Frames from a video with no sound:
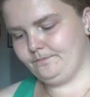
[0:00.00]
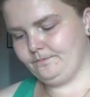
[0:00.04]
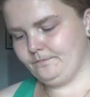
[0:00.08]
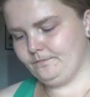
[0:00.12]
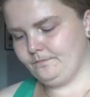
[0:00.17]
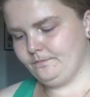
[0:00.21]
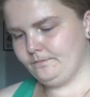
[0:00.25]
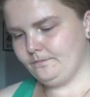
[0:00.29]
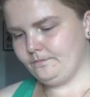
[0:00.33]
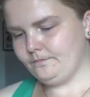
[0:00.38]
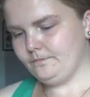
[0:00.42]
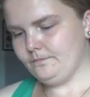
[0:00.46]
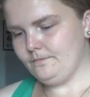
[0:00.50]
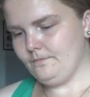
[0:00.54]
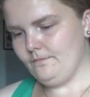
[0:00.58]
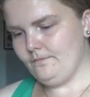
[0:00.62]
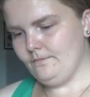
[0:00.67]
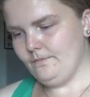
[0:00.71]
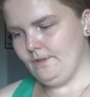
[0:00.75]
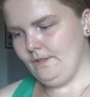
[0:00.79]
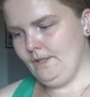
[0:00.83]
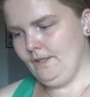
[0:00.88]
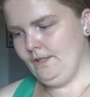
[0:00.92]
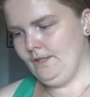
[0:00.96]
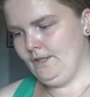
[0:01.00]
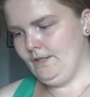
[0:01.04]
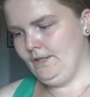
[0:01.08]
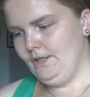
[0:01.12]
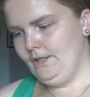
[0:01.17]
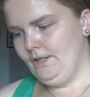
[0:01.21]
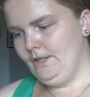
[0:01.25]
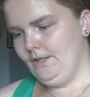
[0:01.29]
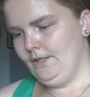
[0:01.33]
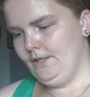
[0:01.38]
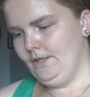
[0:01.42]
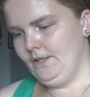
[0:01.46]

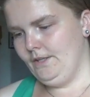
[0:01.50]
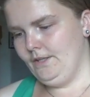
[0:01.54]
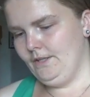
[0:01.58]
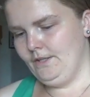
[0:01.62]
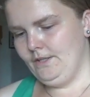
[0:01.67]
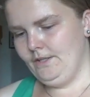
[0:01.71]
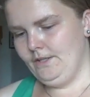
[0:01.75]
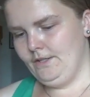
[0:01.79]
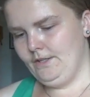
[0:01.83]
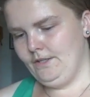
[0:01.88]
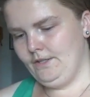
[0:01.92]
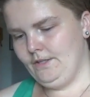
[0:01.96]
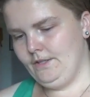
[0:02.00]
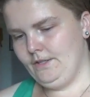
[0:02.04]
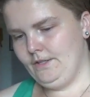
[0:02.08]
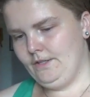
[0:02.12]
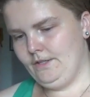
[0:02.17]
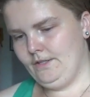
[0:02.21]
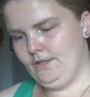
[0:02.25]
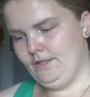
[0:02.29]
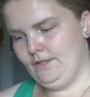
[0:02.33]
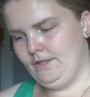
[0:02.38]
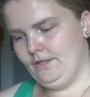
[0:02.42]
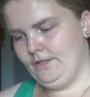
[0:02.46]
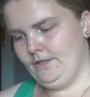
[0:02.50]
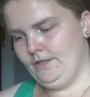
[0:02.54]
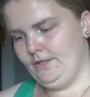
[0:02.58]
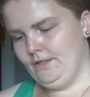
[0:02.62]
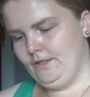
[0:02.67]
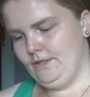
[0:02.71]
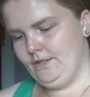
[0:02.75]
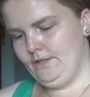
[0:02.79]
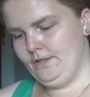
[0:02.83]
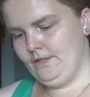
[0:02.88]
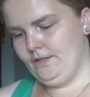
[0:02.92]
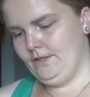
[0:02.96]

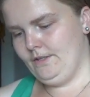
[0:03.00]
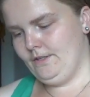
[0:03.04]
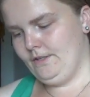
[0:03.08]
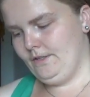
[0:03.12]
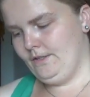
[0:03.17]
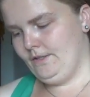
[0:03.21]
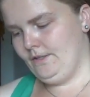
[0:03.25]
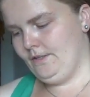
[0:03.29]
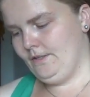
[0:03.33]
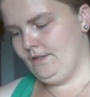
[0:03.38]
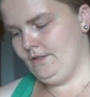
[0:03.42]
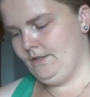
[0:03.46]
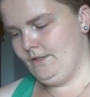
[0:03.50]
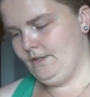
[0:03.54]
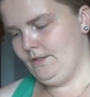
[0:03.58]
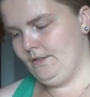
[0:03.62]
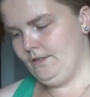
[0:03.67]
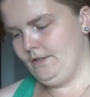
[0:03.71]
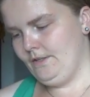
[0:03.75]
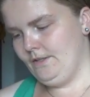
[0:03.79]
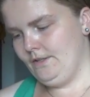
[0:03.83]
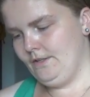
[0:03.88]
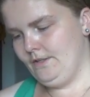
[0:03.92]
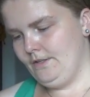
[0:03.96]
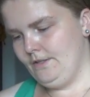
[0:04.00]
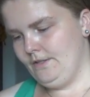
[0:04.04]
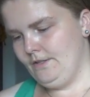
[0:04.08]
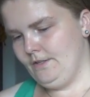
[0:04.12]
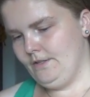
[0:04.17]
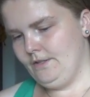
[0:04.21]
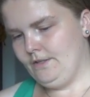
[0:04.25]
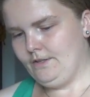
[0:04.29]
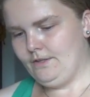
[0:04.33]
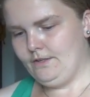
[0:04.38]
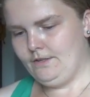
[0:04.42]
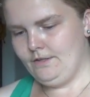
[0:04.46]

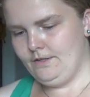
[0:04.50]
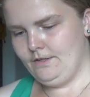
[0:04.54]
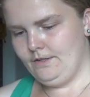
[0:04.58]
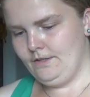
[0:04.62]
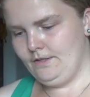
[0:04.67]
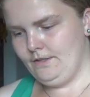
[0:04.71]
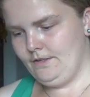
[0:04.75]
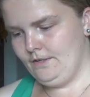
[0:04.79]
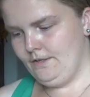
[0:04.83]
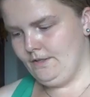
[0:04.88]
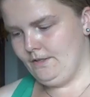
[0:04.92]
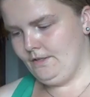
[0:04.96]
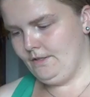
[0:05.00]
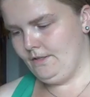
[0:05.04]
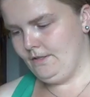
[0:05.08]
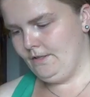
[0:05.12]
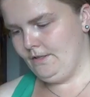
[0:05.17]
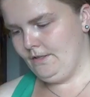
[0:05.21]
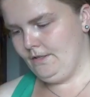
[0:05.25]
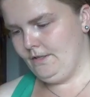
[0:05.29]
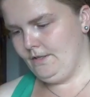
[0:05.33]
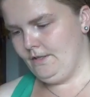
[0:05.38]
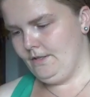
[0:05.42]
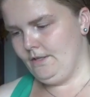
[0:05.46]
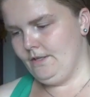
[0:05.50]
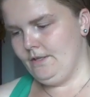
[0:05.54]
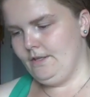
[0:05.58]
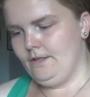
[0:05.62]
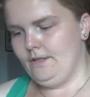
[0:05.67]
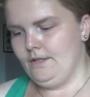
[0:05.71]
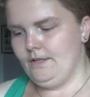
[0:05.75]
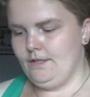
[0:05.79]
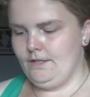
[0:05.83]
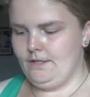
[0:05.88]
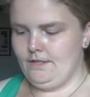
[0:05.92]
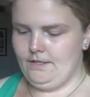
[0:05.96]

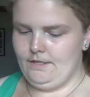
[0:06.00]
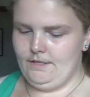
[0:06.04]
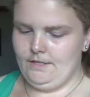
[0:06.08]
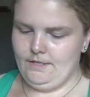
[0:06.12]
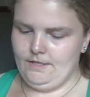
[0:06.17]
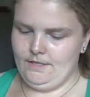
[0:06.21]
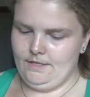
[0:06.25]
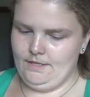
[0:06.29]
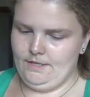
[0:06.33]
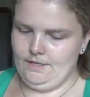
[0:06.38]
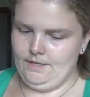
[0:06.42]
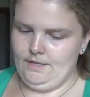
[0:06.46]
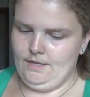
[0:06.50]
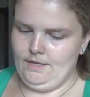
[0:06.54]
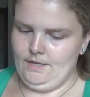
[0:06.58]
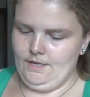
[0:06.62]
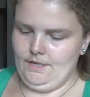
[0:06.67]
(no one is talking)